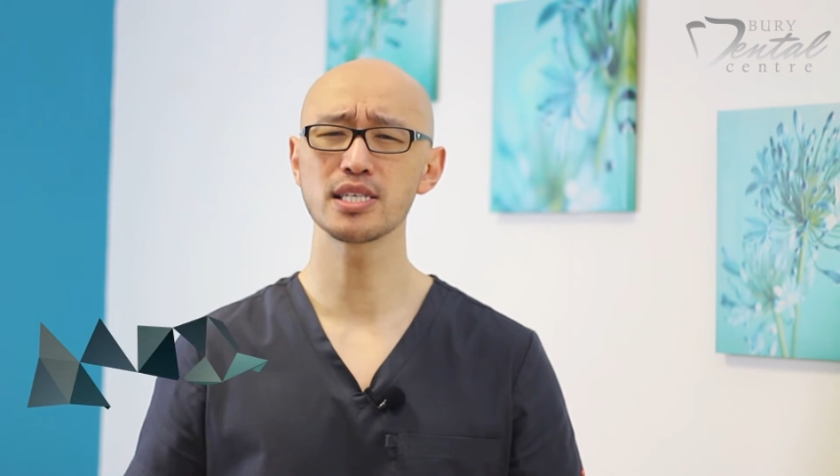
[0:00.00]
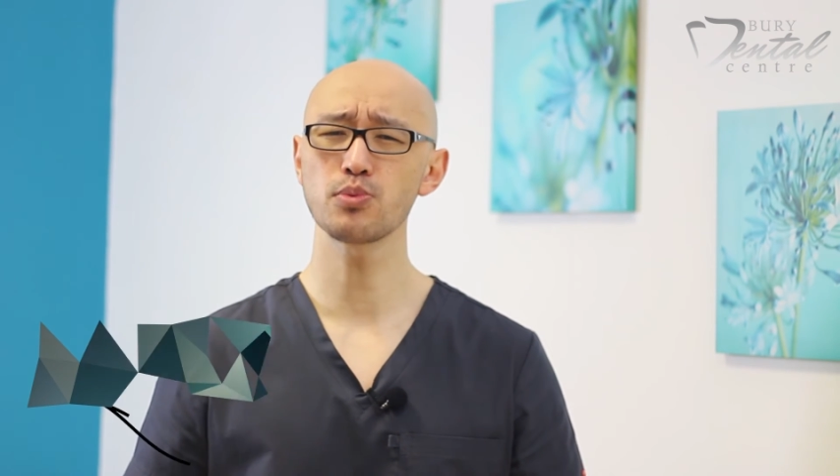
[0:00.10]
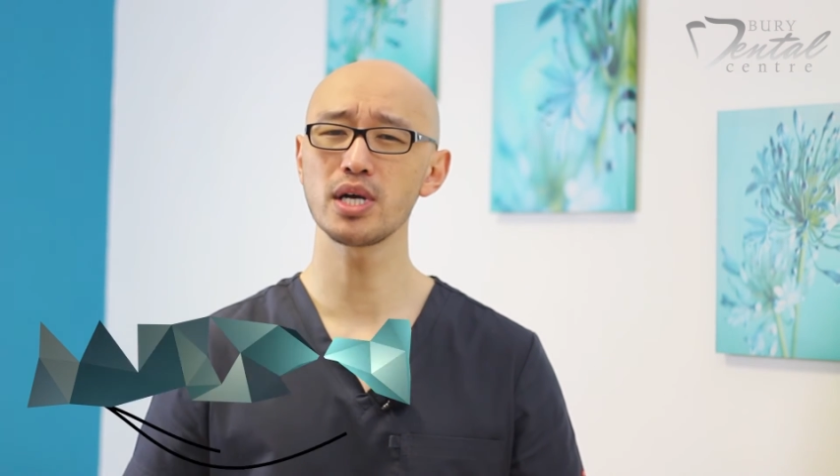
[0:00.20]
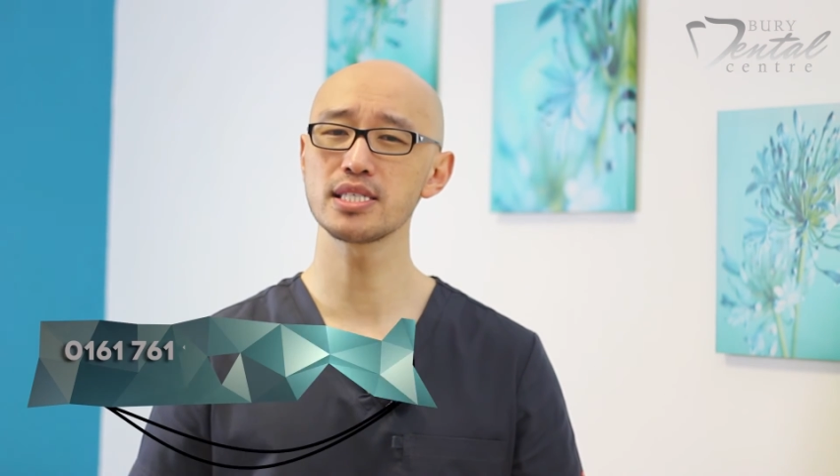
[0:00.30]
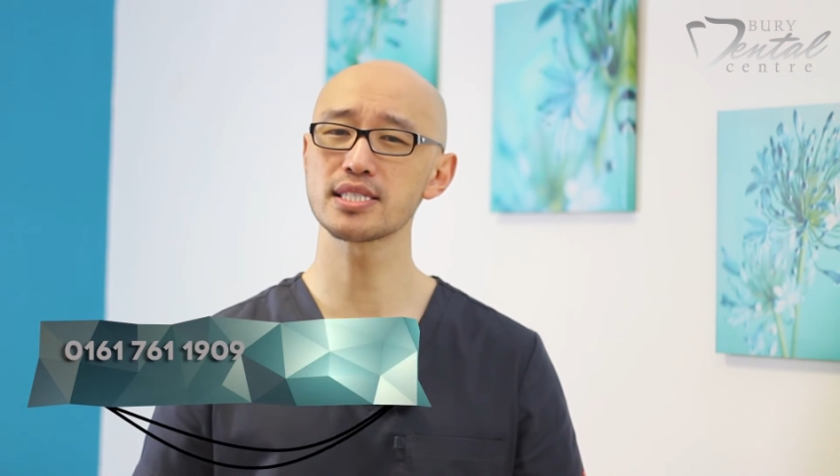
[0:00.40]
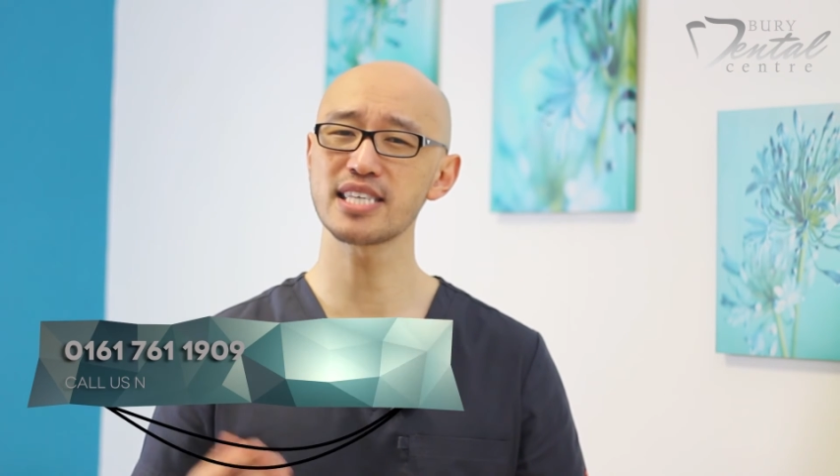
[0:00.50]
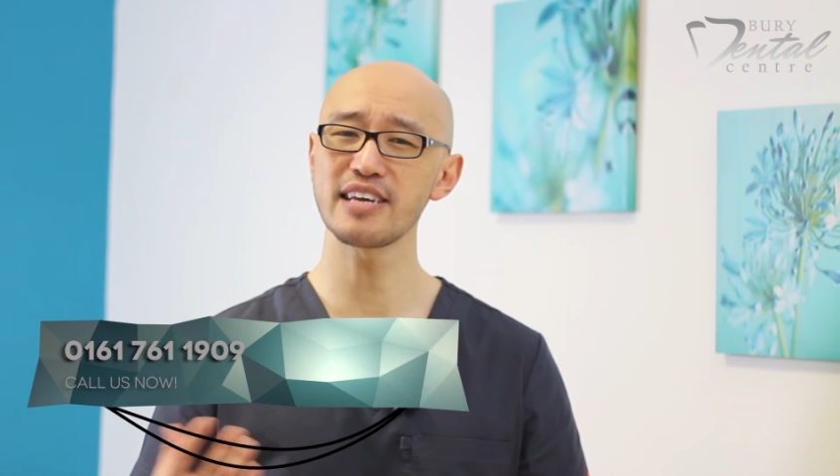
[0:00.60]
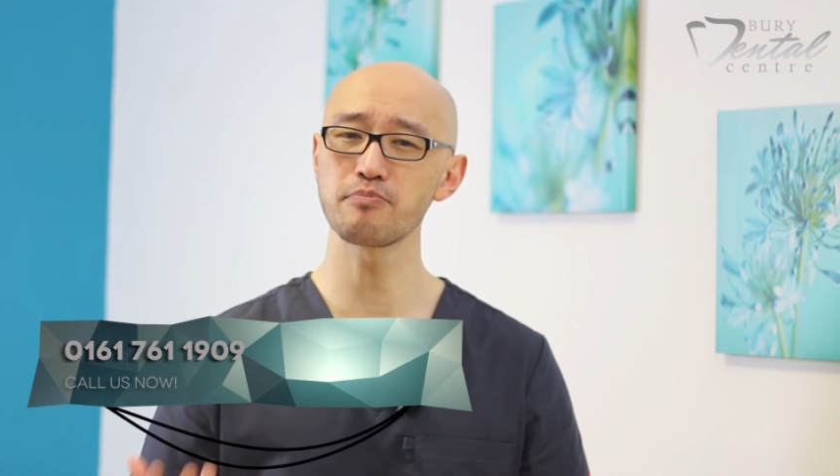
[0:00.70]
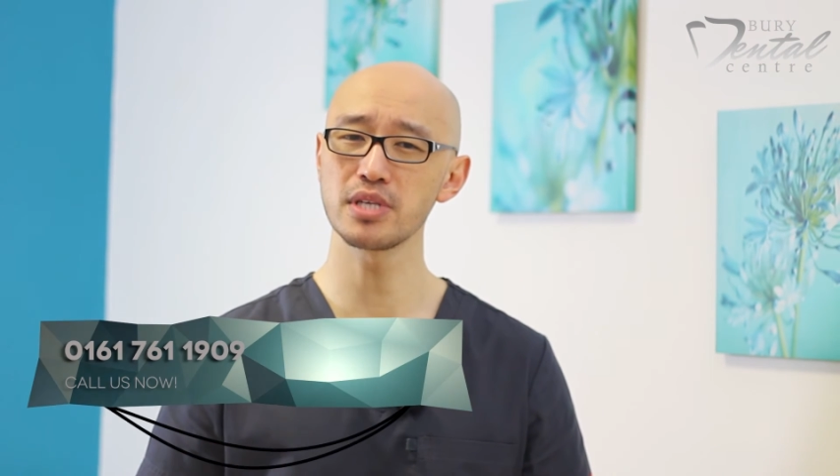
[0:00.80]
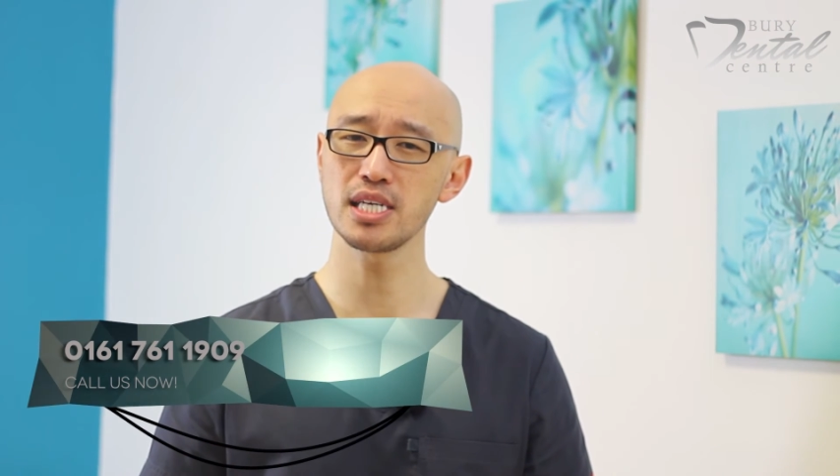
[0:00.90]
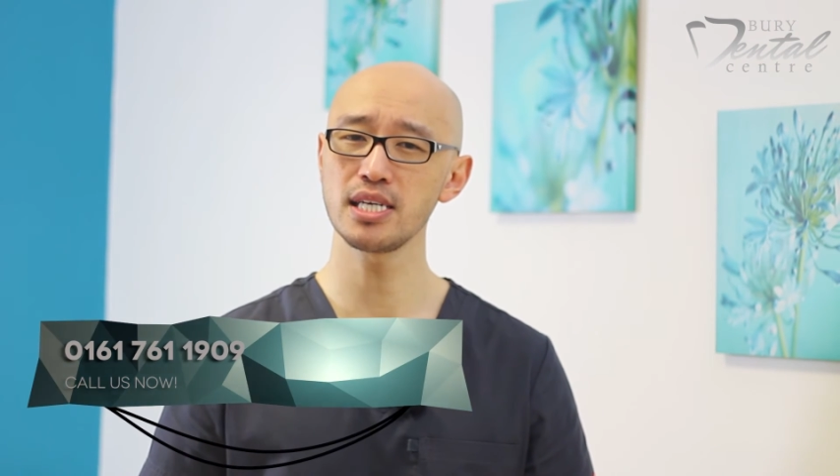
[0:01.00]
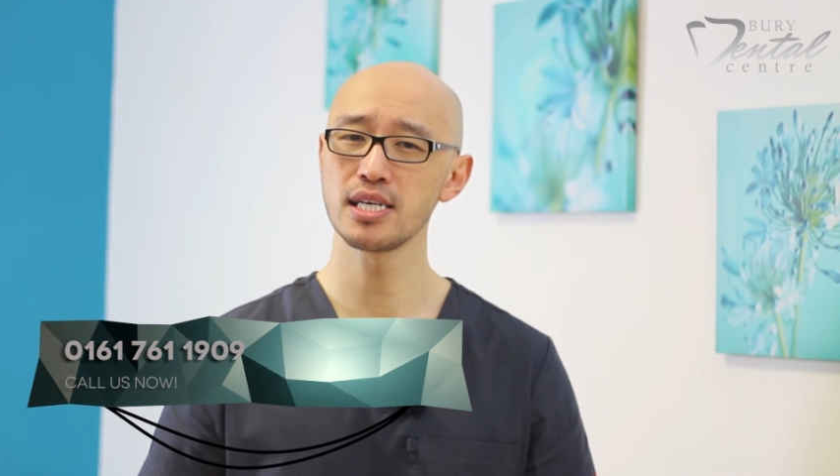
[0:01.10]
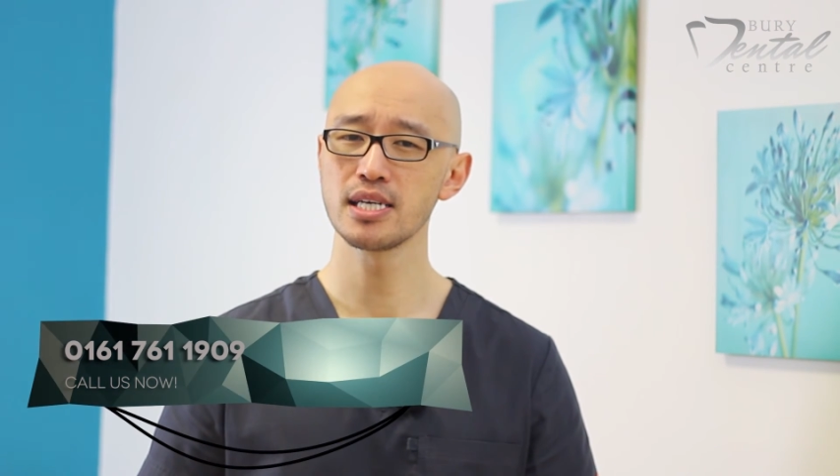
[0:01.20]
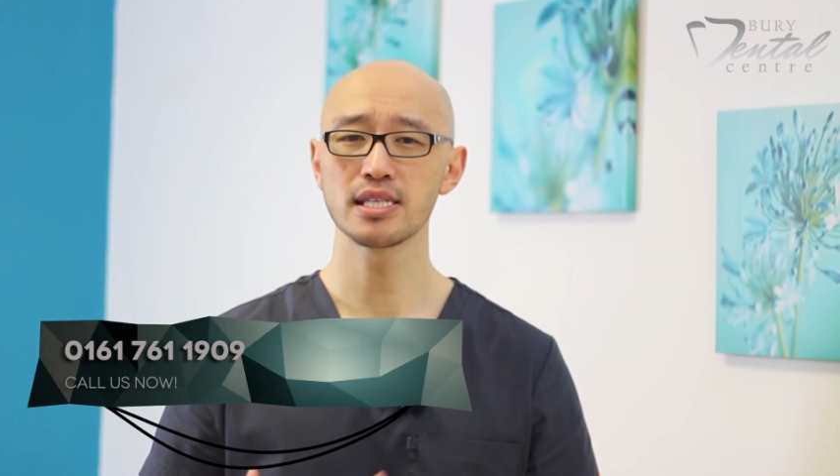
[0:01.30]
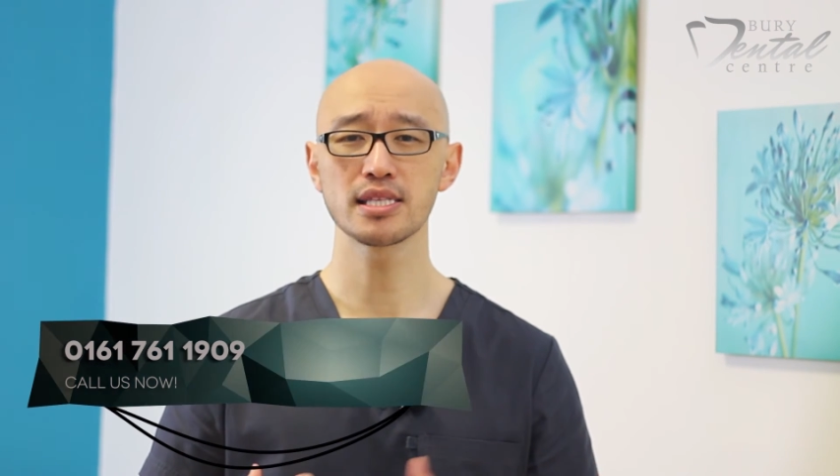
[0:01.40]
as well as save money,
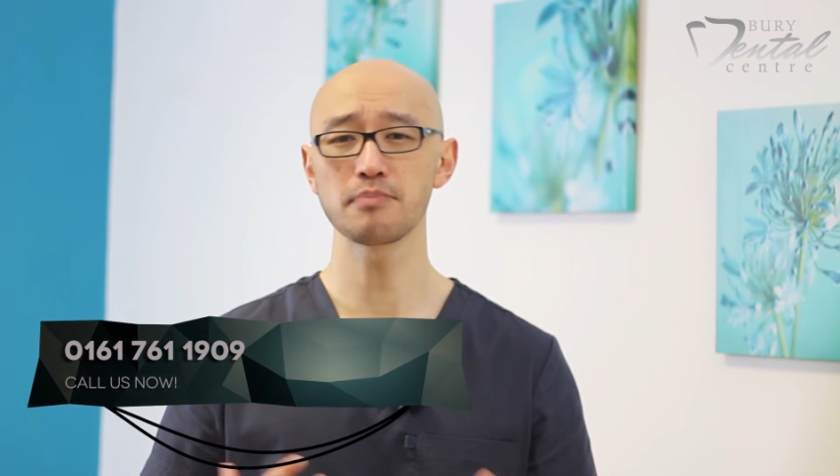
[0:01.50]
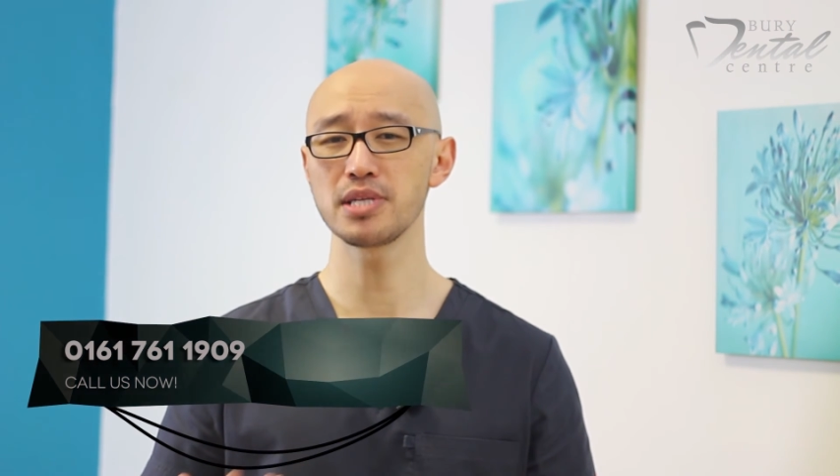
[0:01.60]
then